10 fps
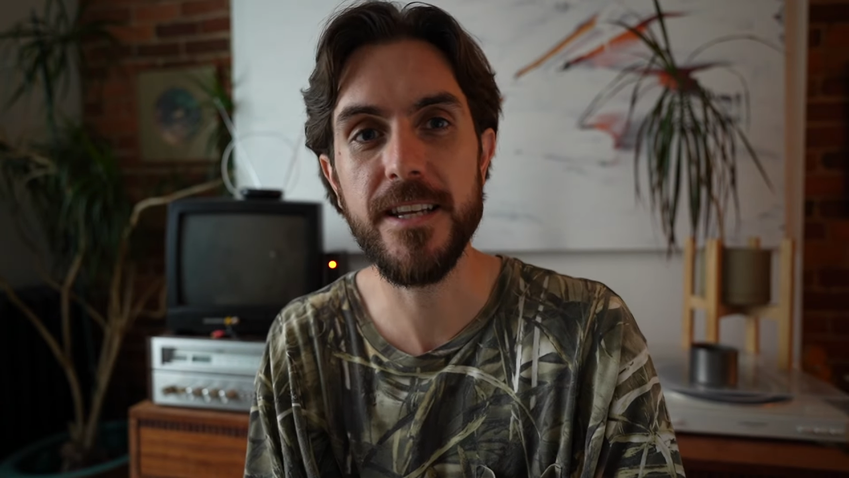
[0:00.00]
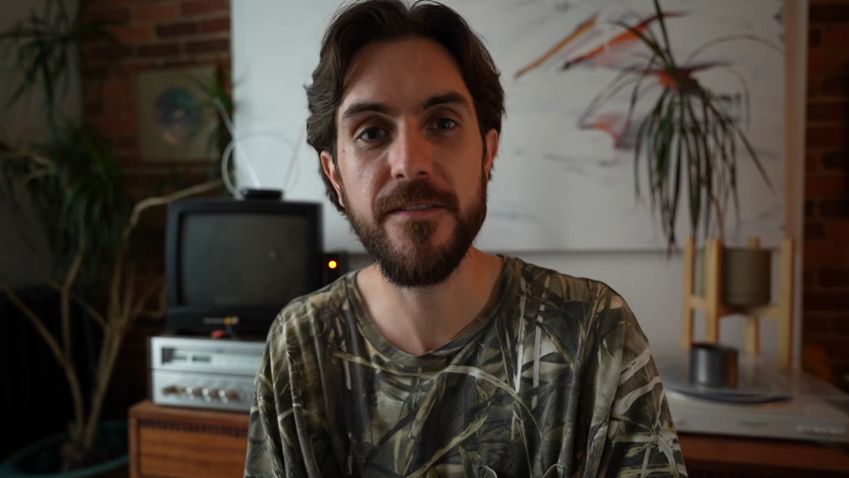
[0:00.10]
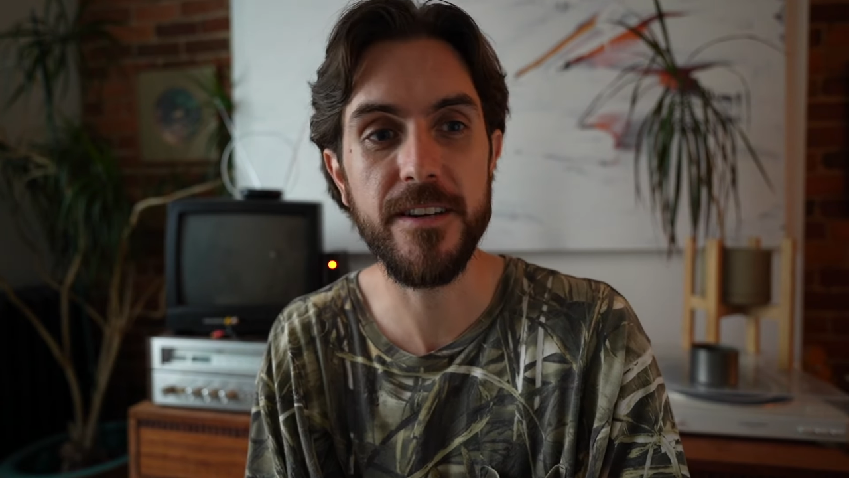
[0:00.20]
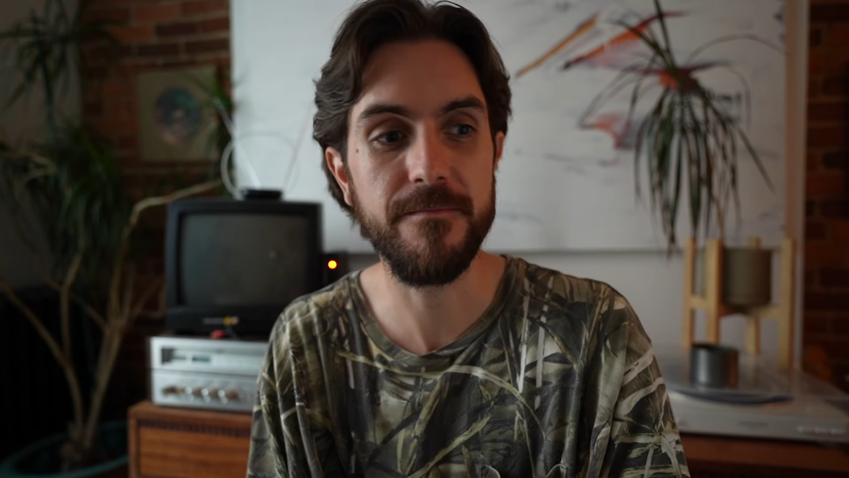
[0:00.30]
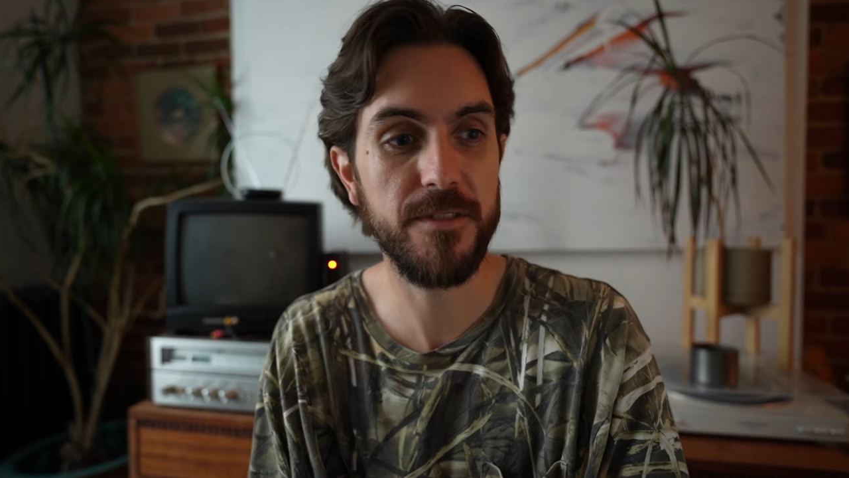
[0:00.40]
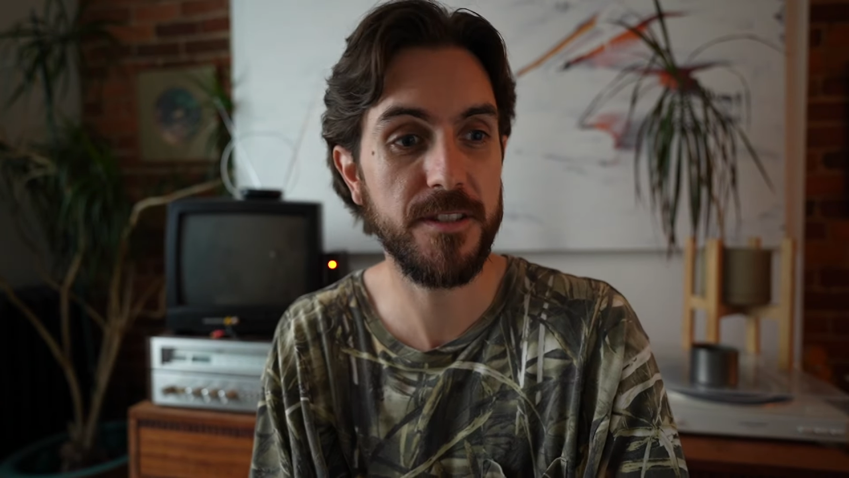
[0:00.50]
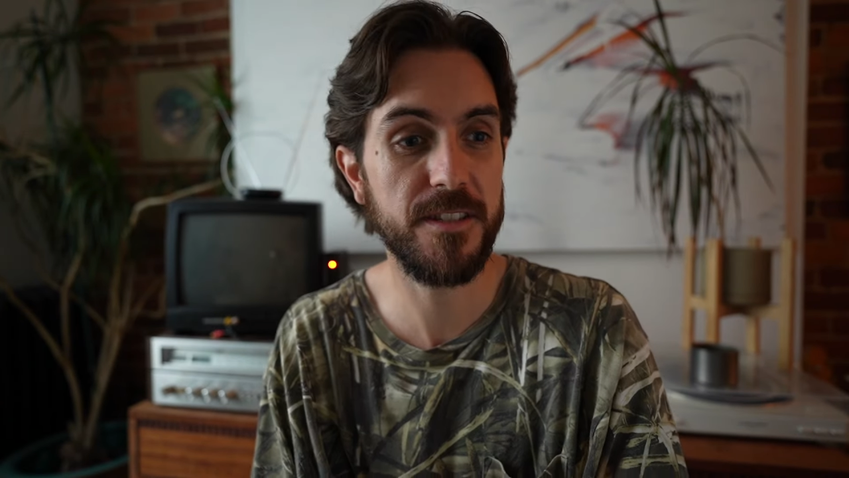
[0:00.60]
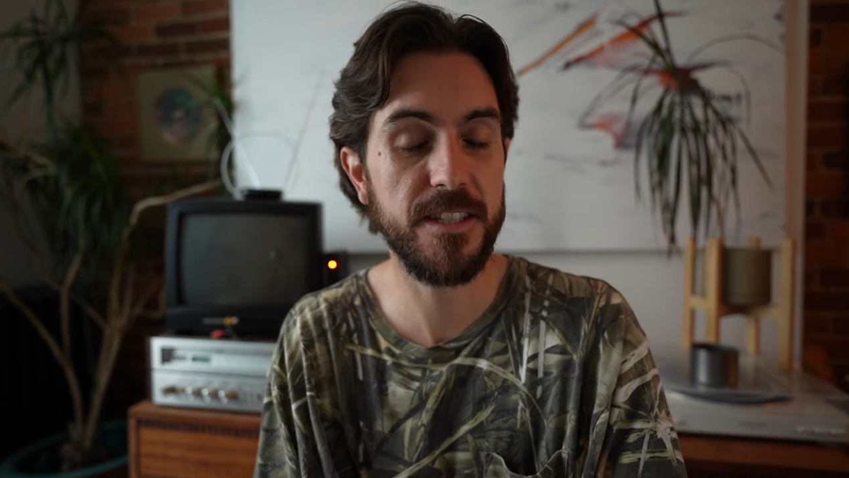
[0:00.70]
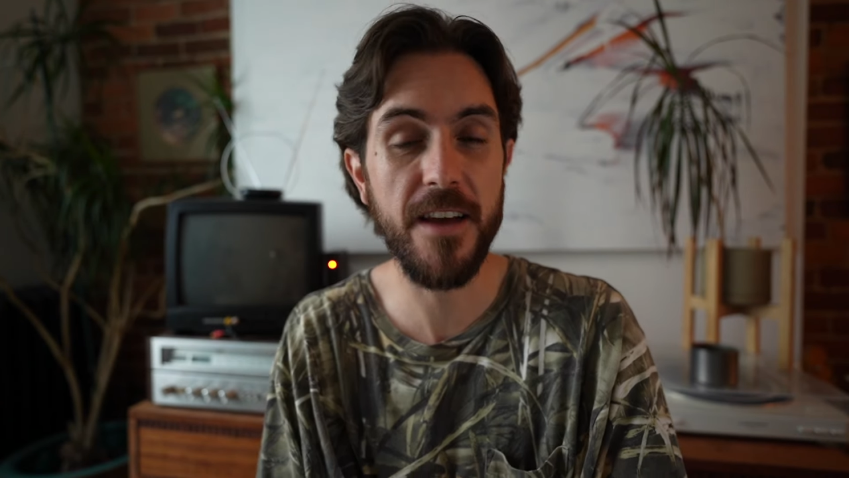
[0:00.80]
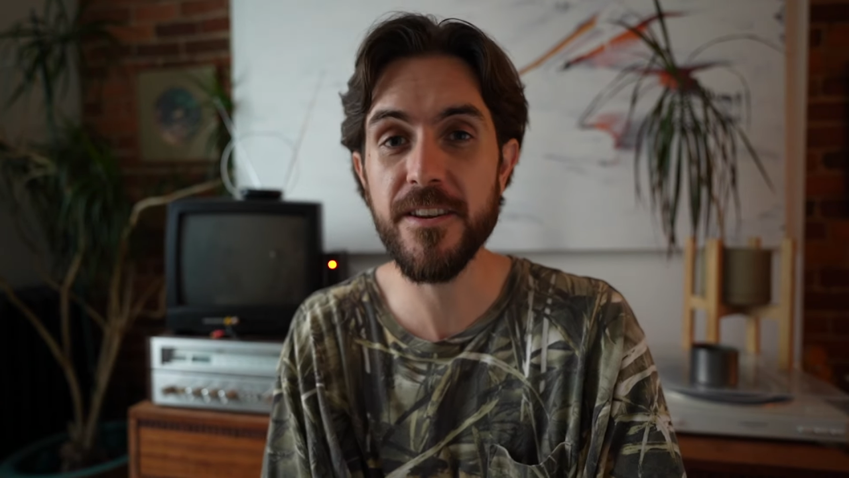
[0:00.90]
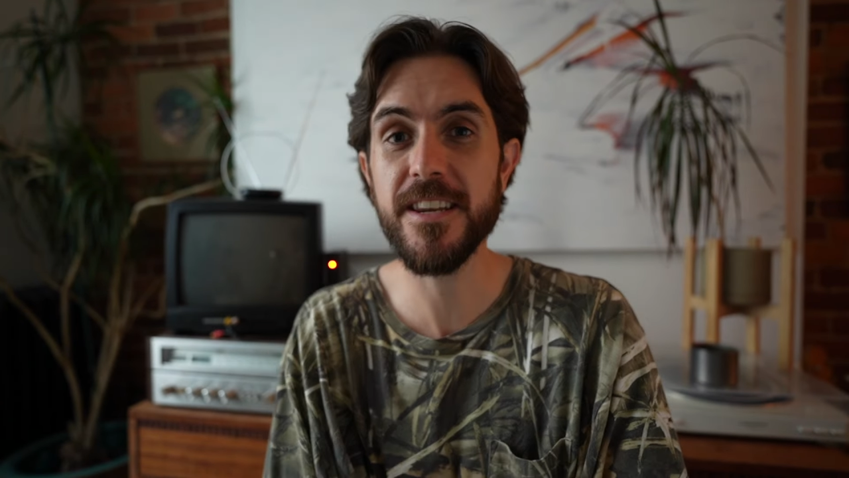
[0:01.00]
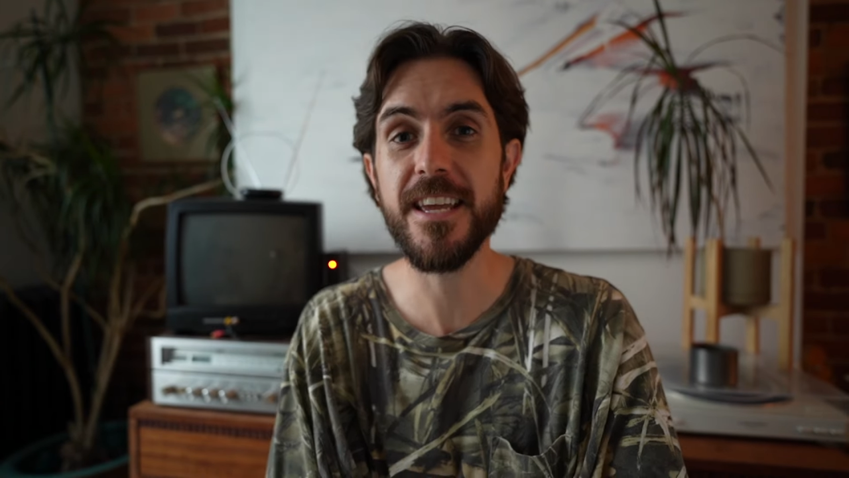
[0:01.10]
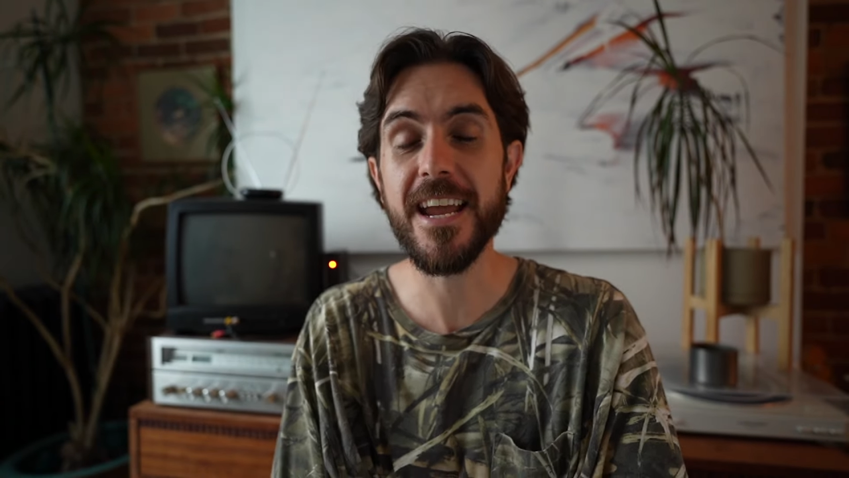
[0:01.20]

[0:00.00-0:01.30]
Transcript: even 70,